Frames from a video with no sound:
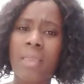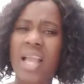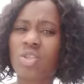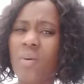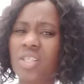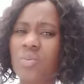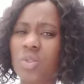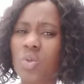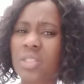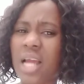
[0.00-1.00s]
I saw her, she
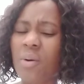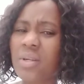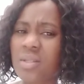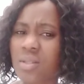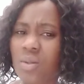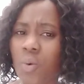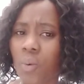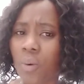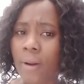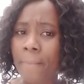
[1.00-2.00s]
was so down in the
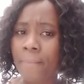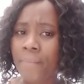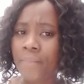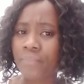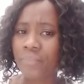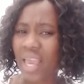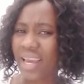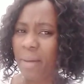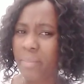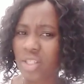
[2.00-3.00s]
school. I
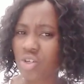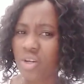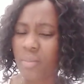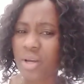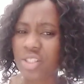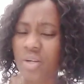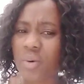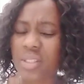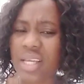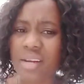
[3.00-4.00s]
can't mention him. She
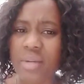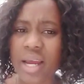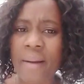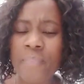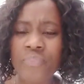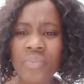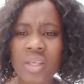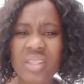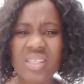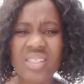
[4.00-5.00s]
was telling me that
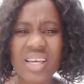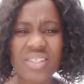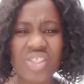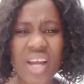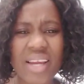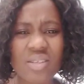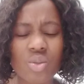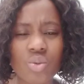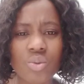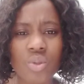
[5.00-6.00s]
they said the child is
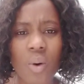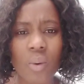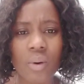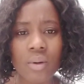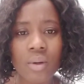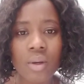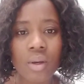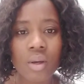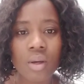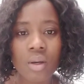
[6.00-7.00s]
too dull.
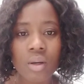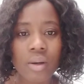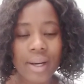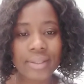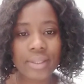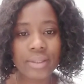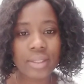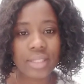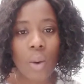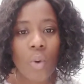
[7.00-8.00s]
I said,
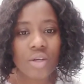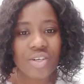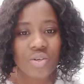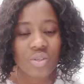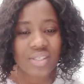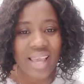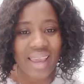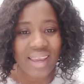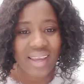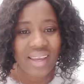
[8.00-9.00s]
then what did you say?